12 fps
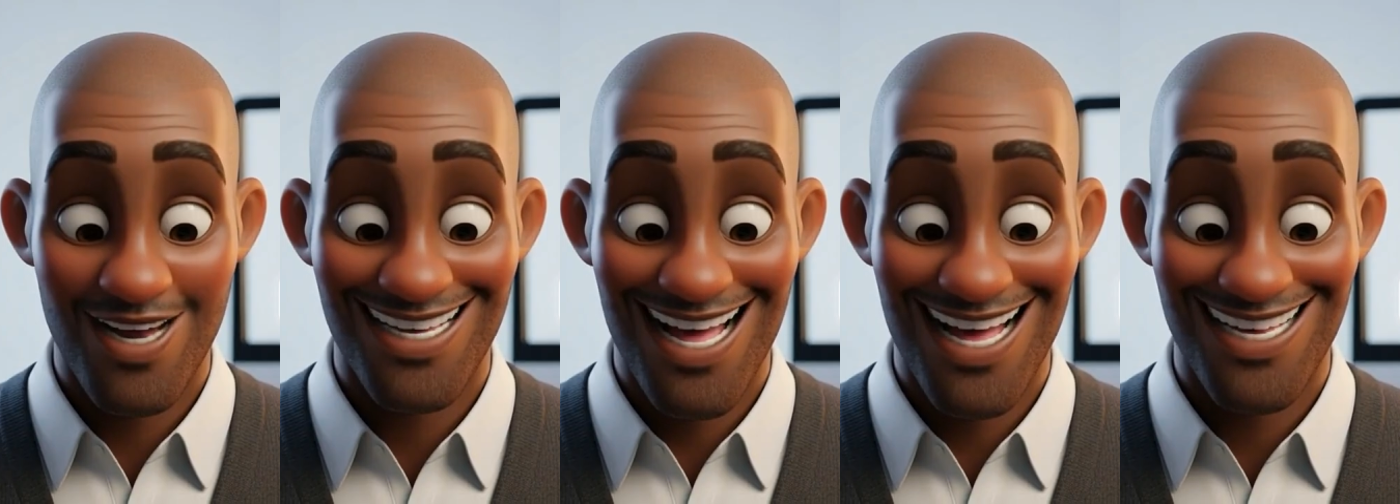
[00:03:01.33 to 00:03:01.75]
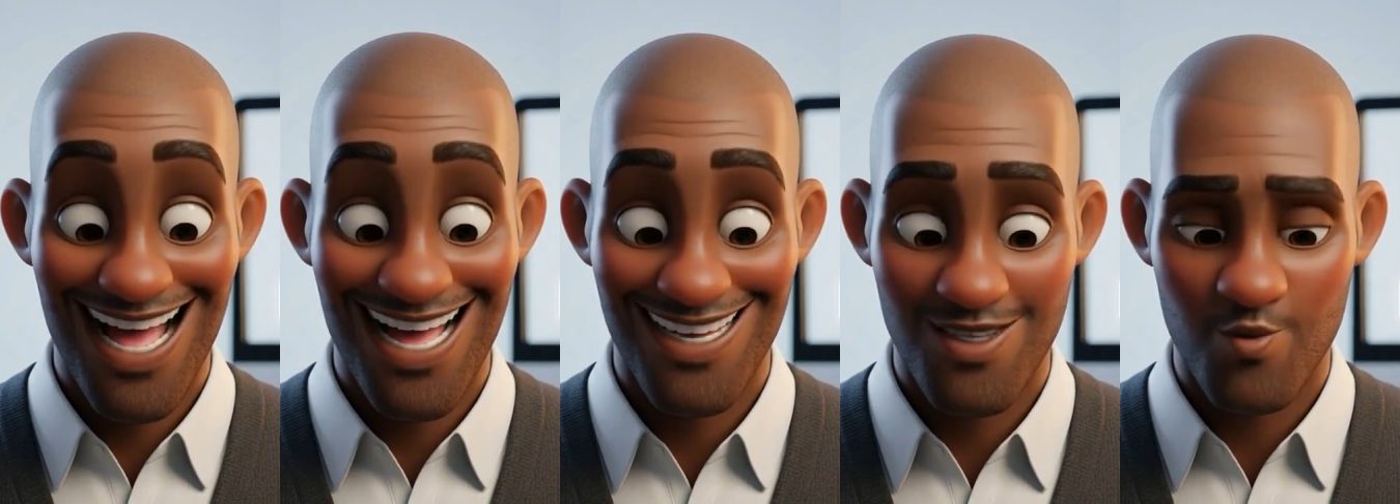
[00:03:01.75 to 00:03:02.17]
hours a
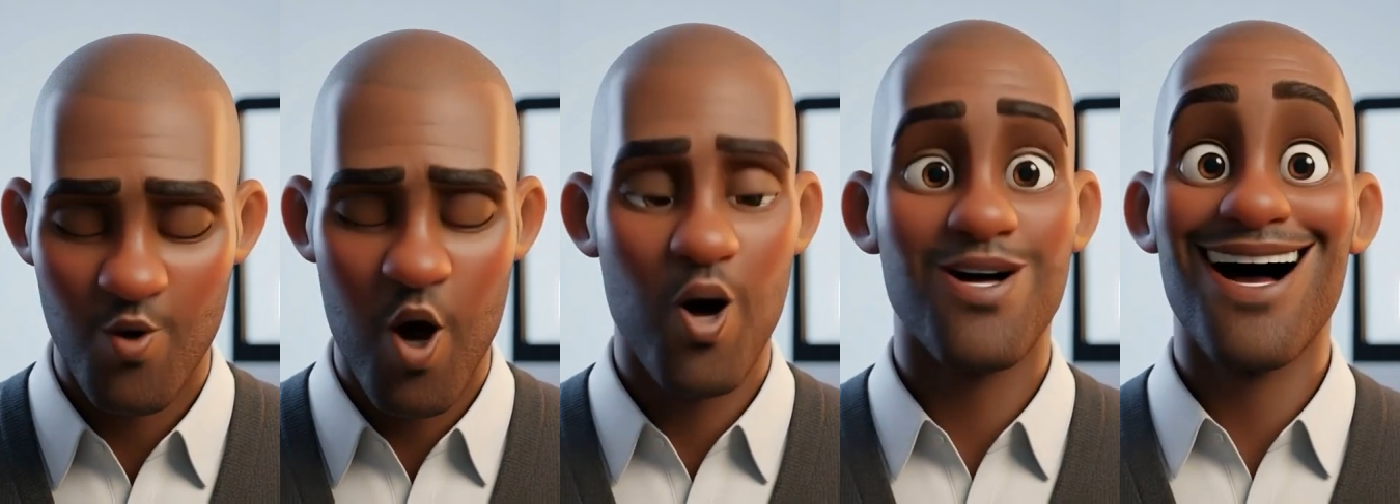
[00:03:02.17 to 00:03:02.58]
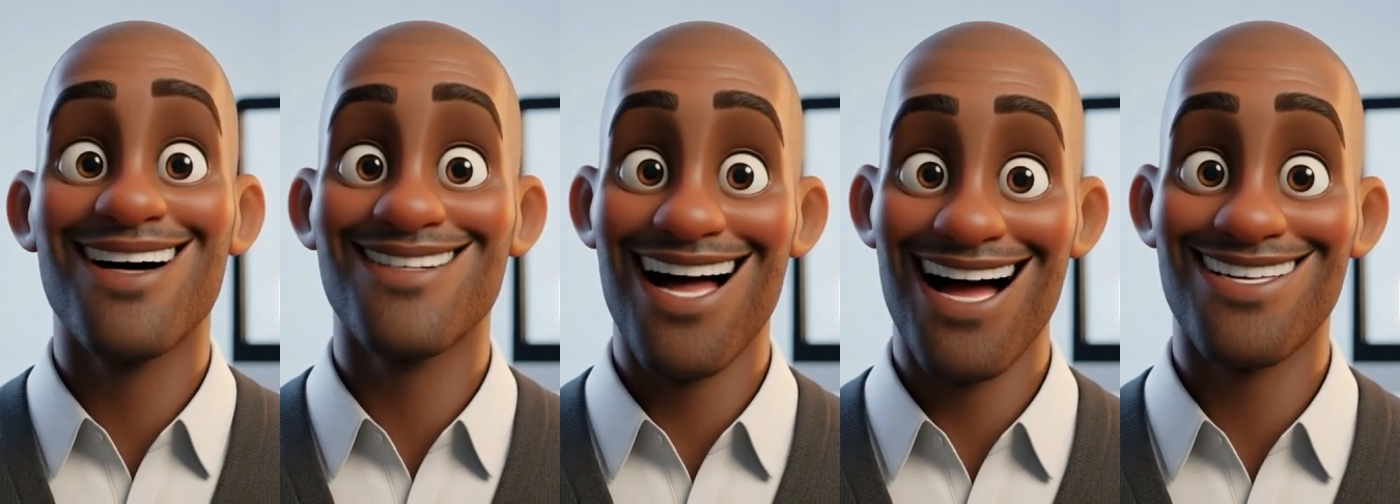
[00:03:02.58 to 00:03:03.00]
day for
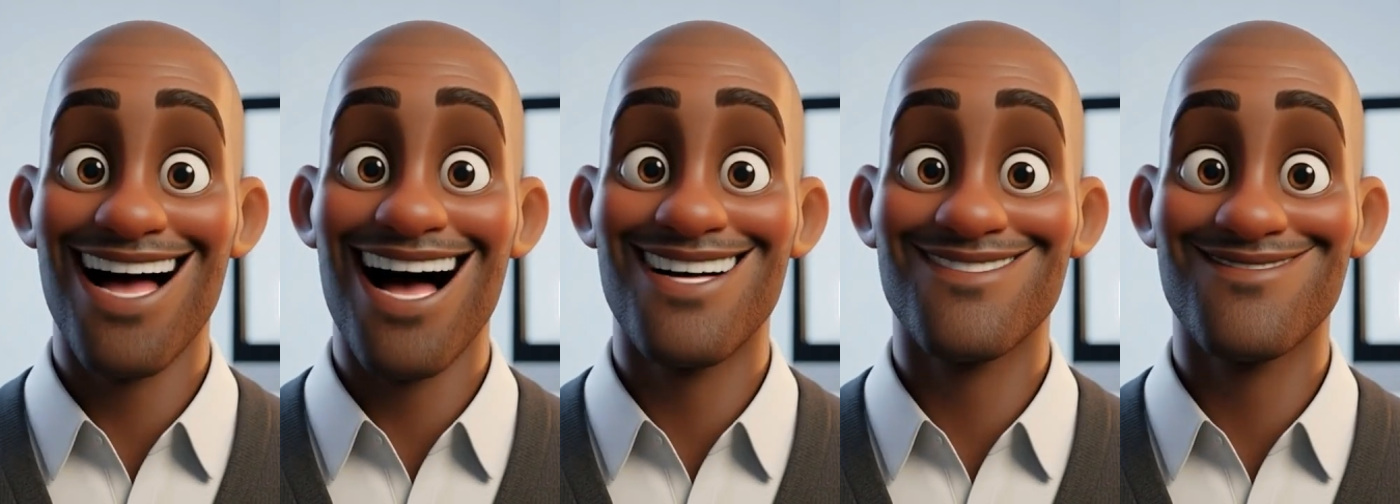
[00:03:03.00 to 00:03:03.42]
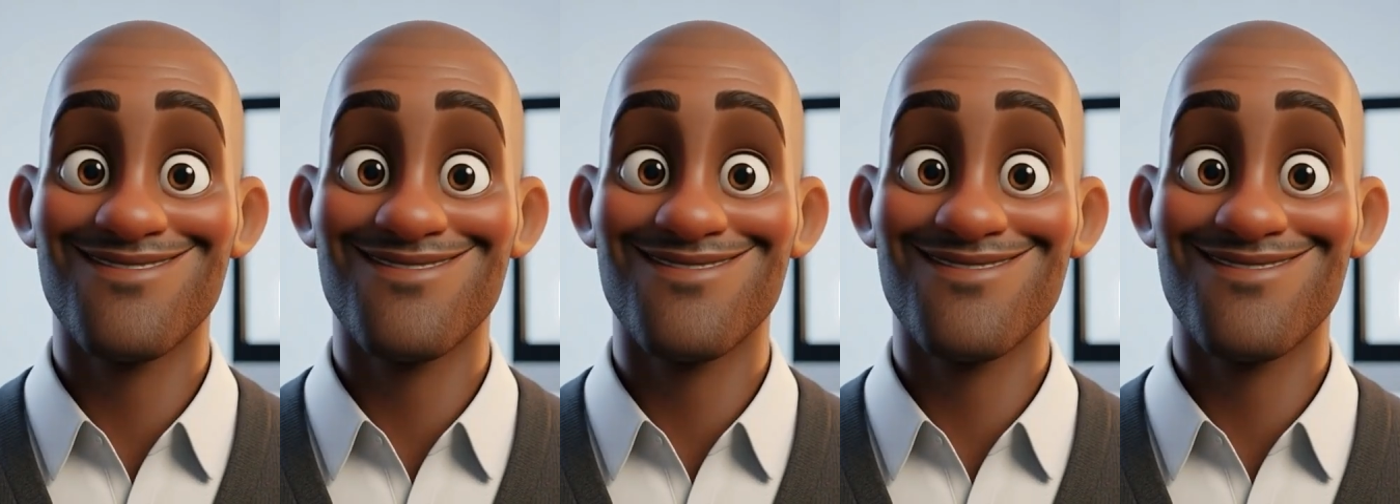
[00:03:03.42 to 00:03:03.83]
always-on databases.